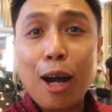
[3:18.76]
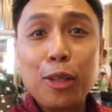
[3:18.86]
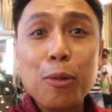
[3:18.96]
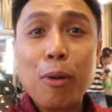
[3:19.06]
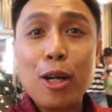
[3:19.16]

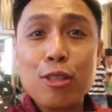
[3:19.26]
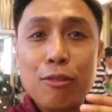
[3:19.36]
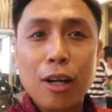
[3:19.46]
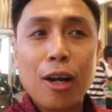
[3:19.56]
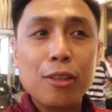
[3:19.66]
other parts
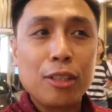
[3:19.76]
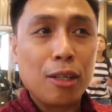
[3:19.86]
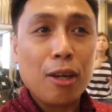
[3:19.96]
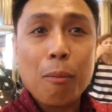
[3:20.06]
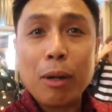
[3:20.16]
of the
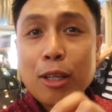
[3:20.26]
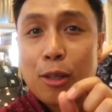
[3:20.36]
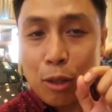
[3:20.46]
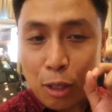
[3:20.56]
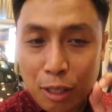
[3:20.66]
country. But
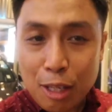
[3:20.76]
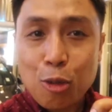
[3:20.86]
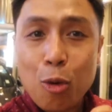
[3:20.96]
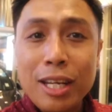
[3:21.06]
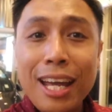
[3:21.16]

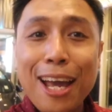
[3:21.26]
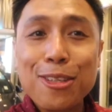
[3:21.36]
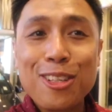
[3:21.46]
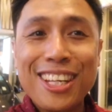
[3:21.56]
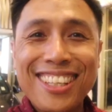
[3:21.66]
it's only
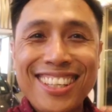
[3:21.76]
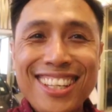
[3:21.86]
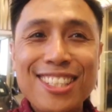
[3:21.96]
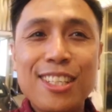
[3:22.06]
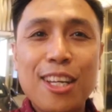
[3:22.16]
isolated
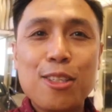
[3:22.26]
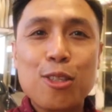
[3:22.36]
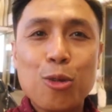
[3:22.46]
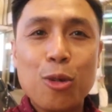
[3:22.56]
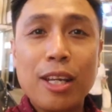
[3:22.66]

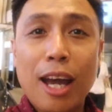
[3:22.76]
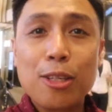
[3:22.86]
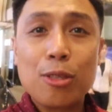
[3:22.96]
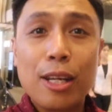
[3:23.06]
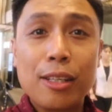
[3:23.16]
incidents. It's only
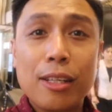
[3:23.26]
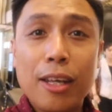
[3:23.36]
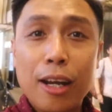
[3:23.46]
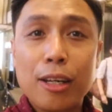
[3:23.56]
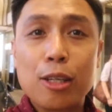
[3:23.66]
isolated
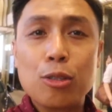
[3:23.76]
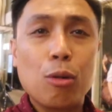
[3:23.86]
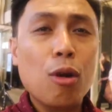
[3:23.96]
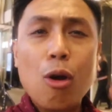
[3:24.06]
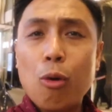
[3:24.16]
areas.
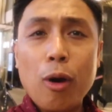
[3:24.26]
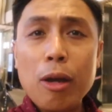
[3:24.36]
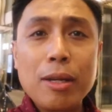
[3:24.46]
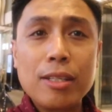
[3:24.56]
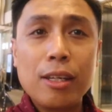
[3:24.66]
So
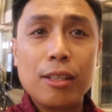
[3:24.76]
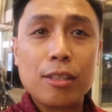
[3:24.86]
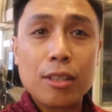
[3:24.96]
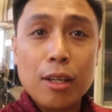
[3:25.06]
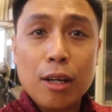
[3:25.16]
why am I saying
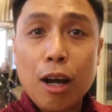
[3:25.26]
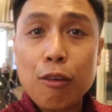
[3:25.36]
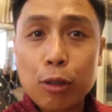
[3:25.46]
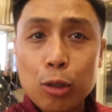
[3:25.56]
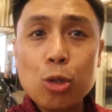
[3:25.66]
this?
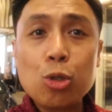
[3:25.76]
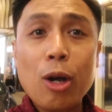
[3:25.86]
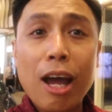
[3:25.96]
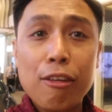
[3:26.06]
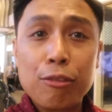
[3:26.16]
For those
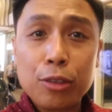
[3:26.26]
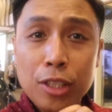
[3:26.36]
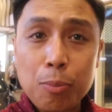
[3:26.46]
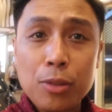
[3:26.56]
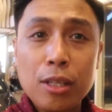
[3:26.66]
who have
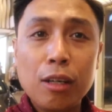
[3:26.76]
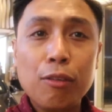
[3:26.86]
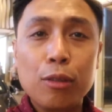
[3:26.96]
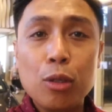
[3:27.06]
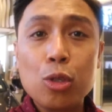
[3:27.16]
trips
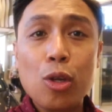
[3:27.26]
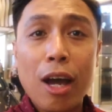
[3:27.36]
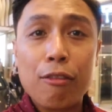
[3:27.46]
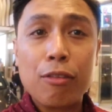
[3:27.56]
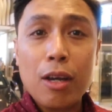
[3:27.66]
here, for those who
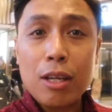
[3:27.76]
have